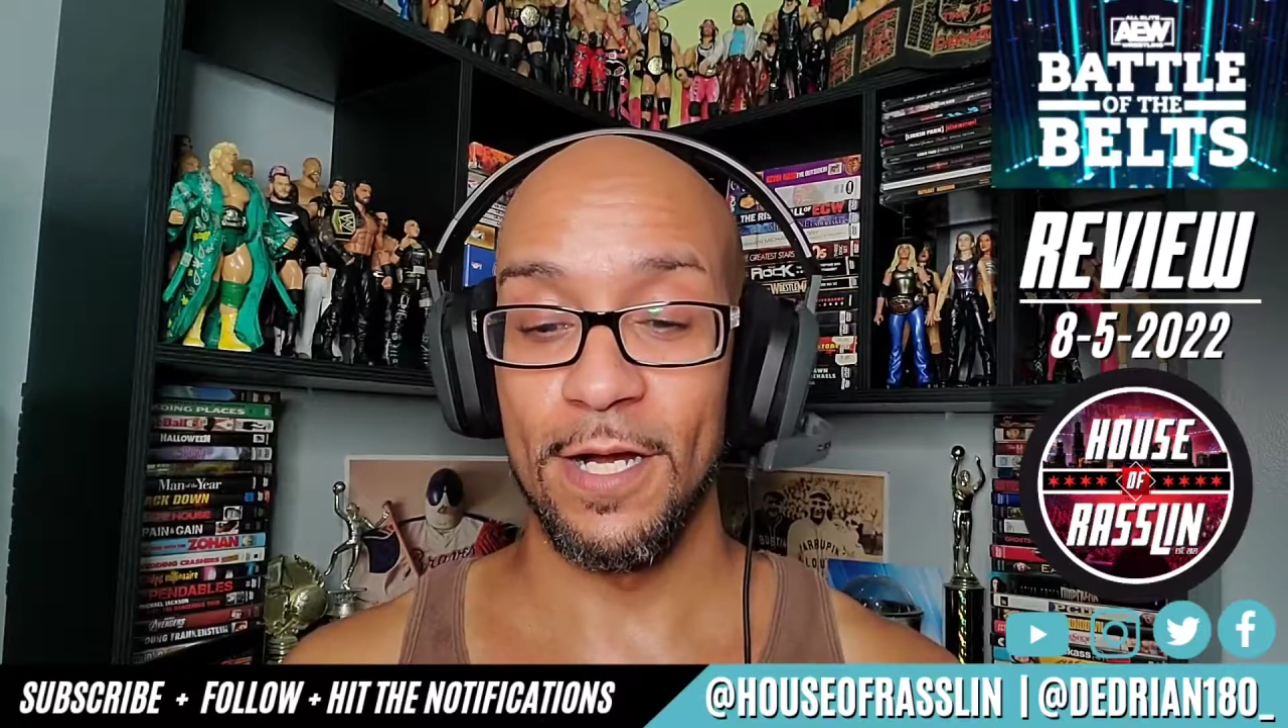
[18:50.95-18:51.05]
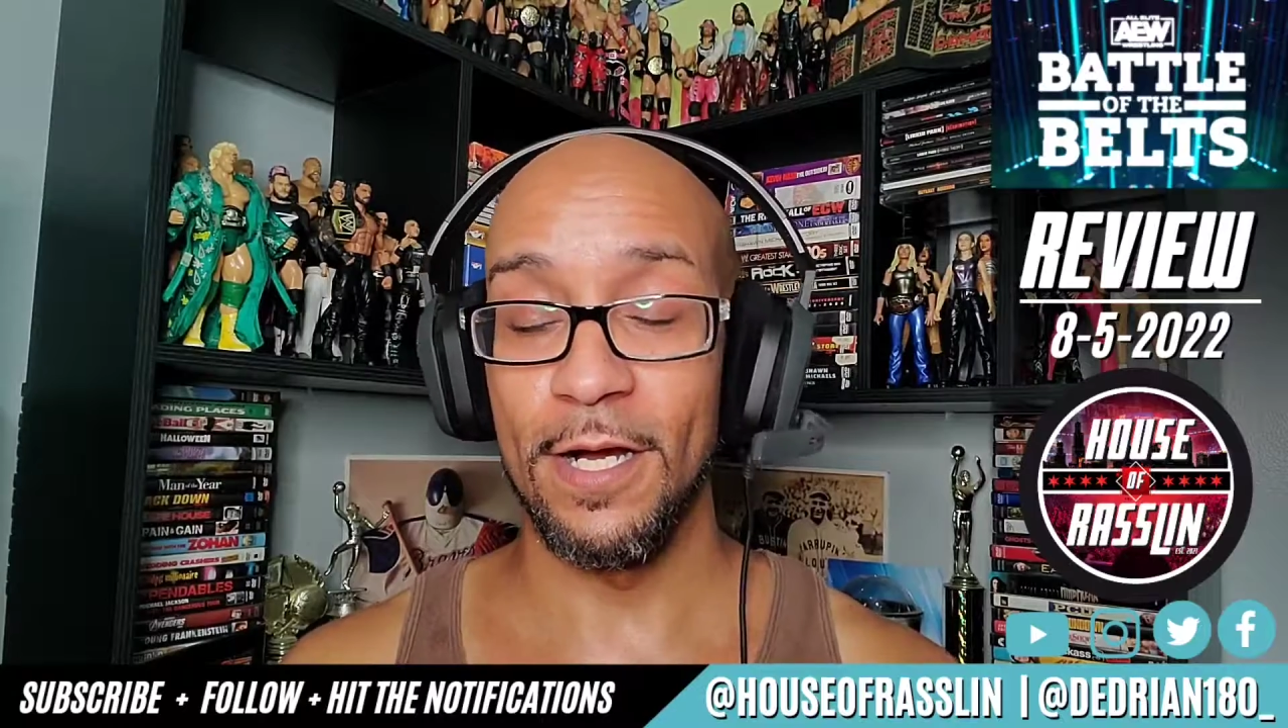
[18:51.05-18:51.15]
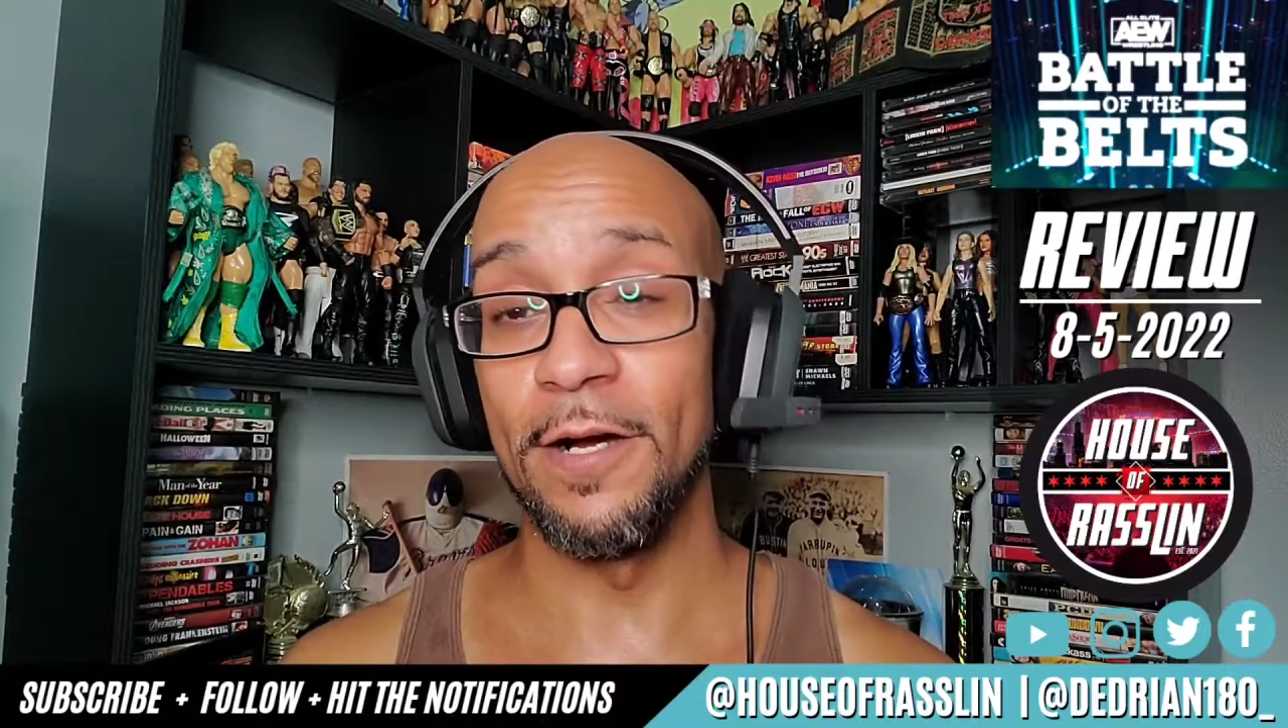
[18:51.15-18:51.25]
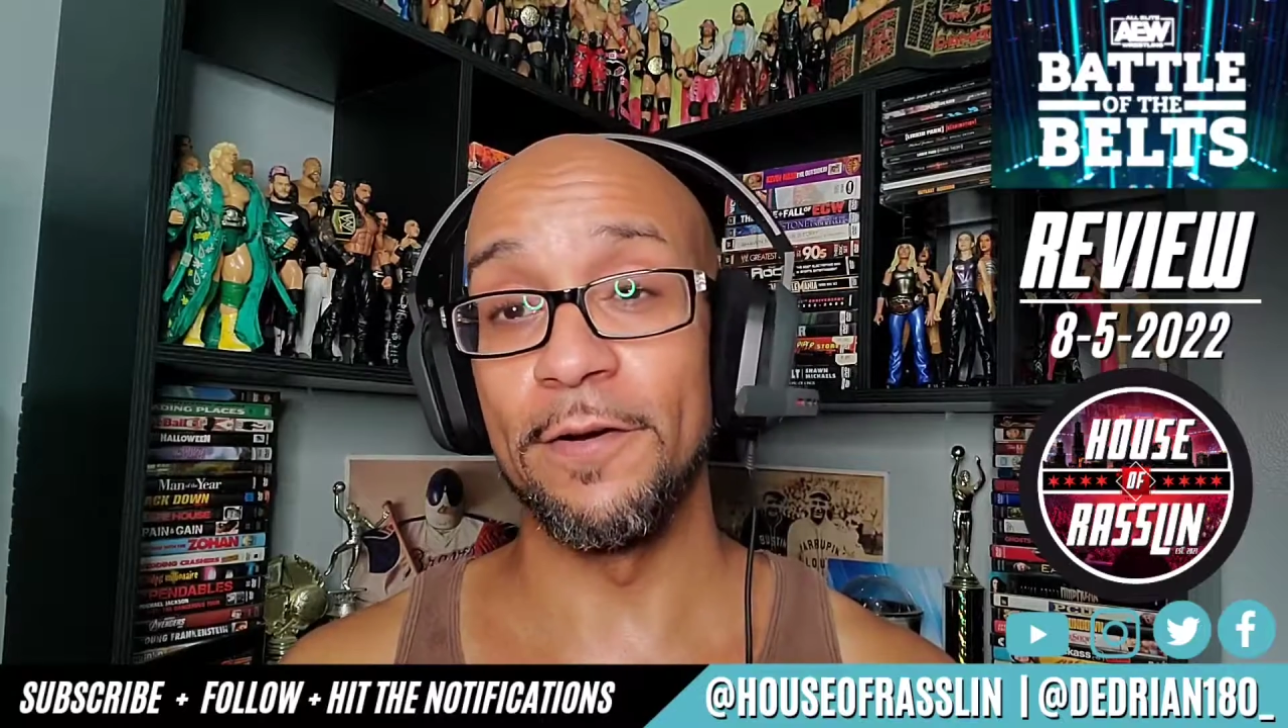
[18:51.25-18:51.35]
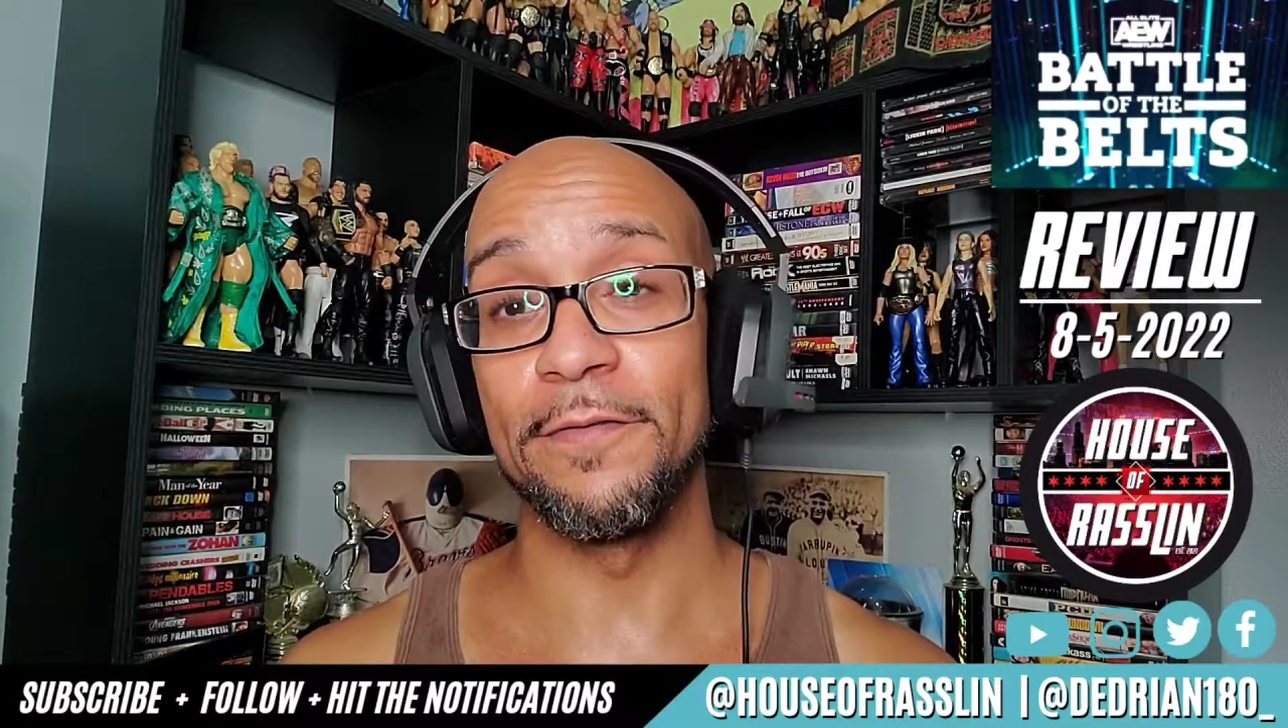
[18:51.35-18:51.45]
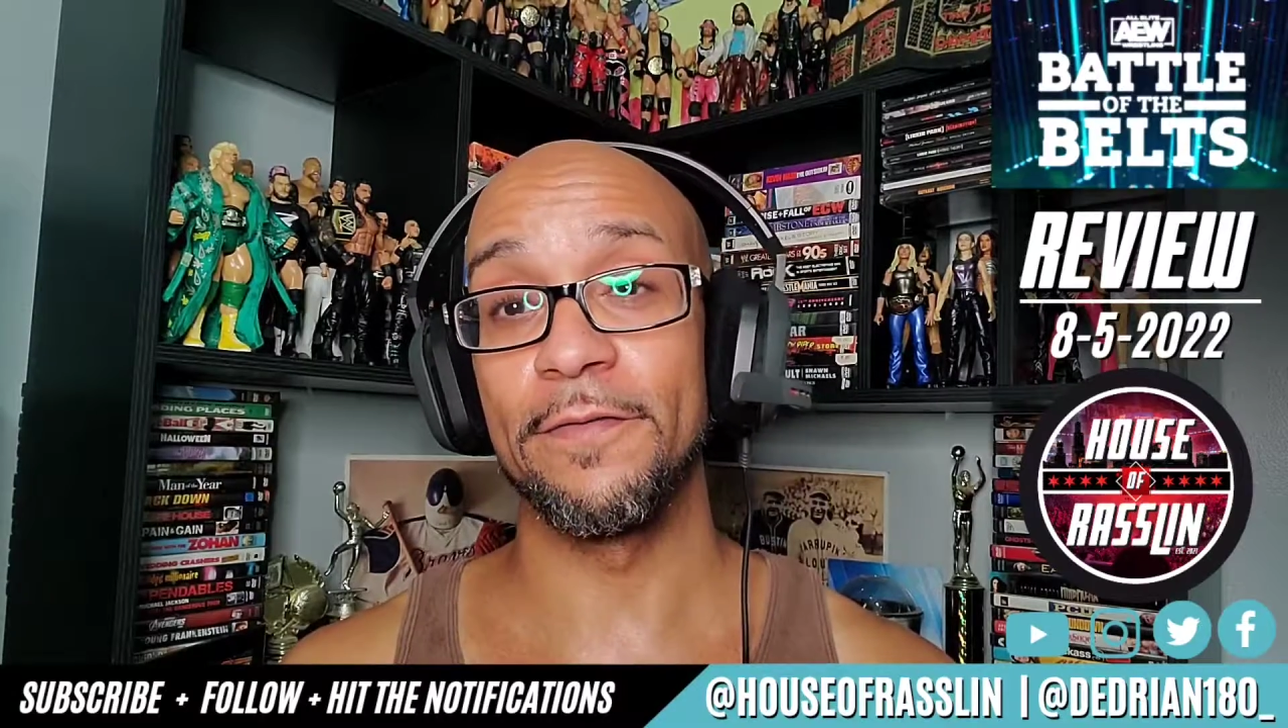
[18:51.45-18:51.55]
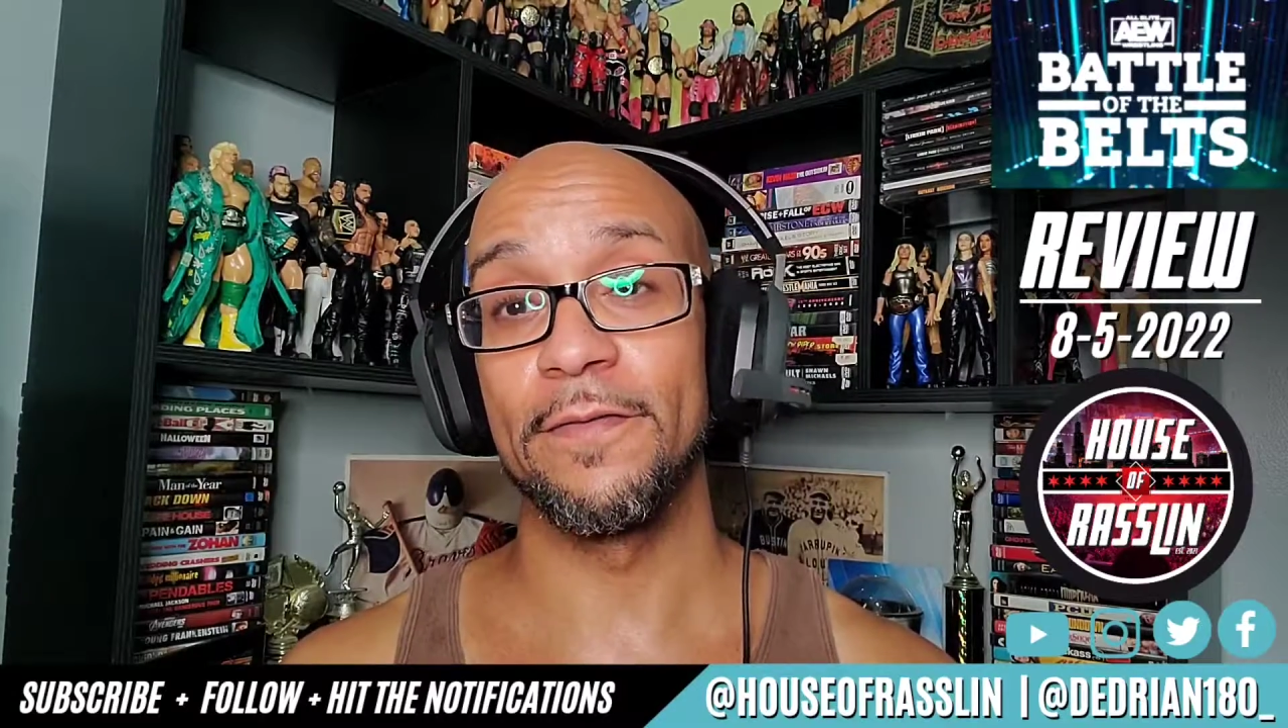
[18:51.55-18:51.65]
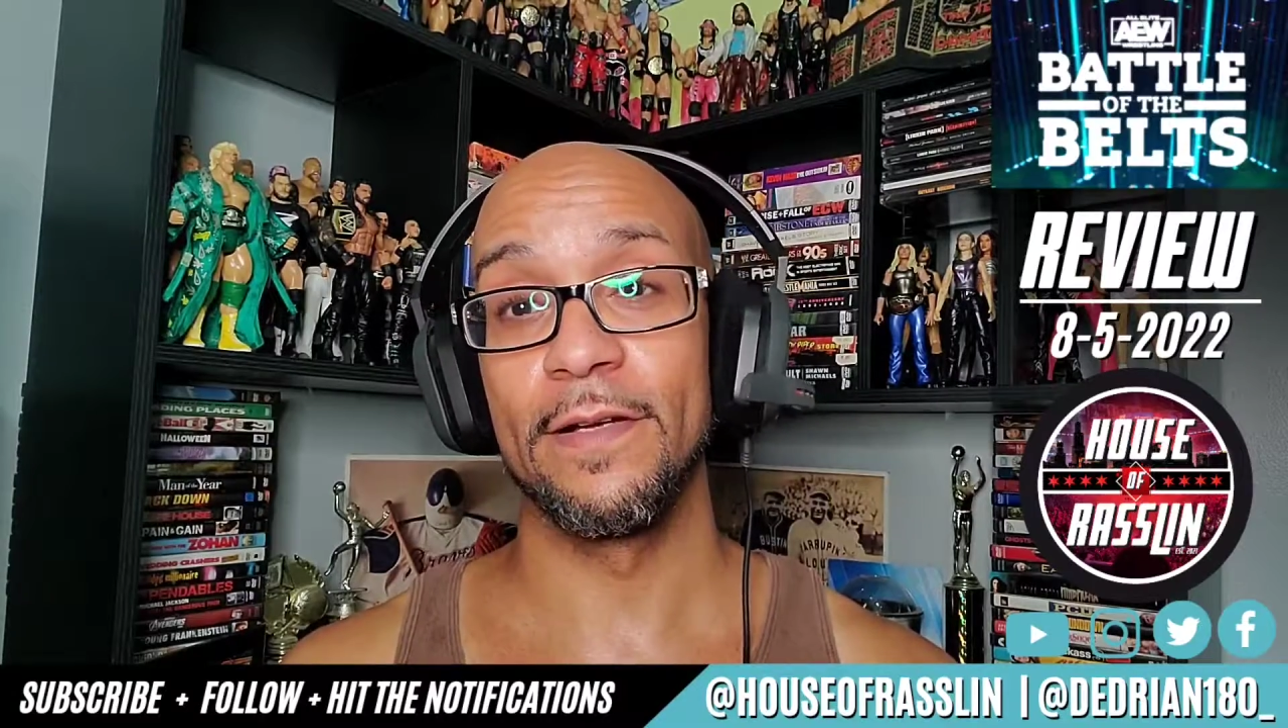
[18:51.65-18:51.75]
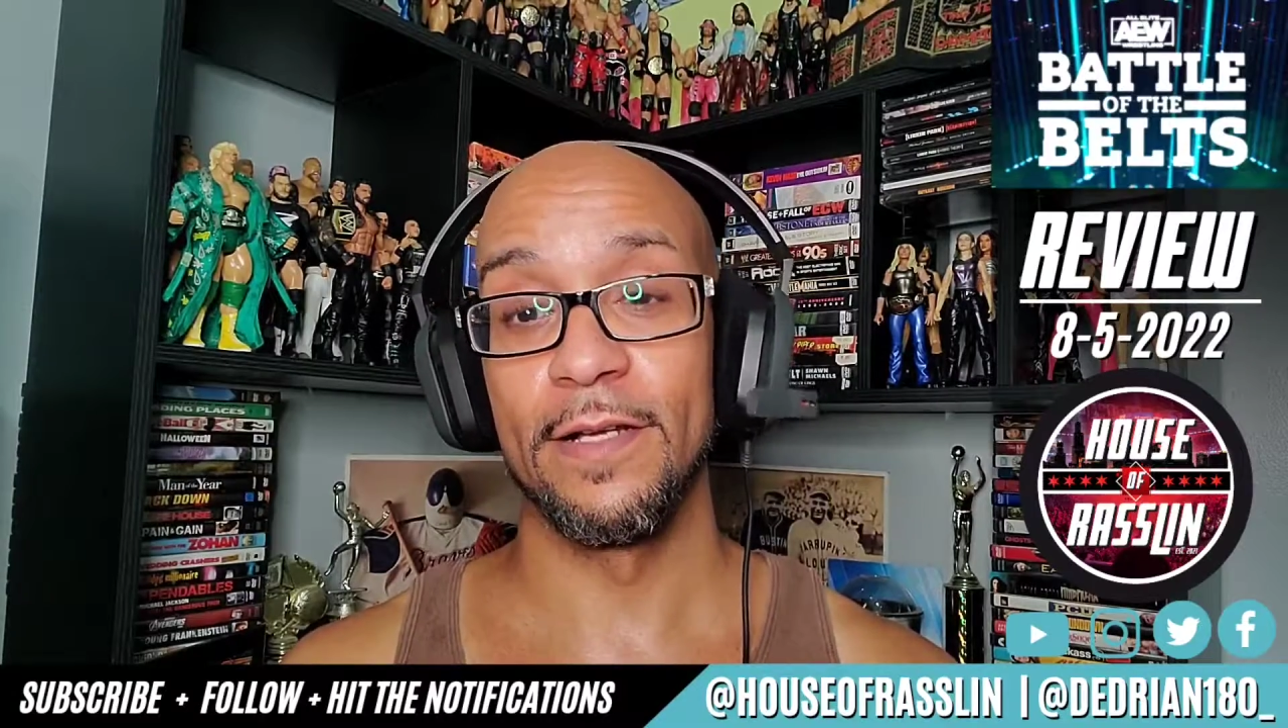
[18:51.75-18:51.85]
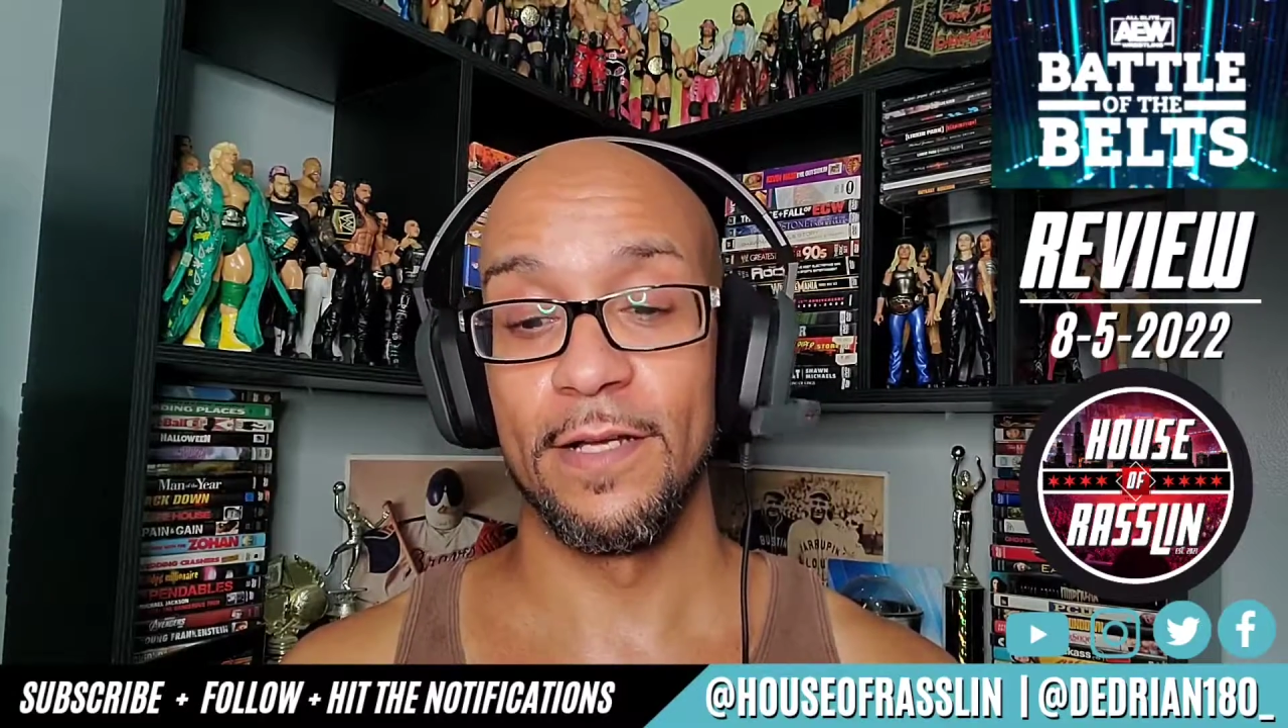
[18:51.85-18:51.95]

of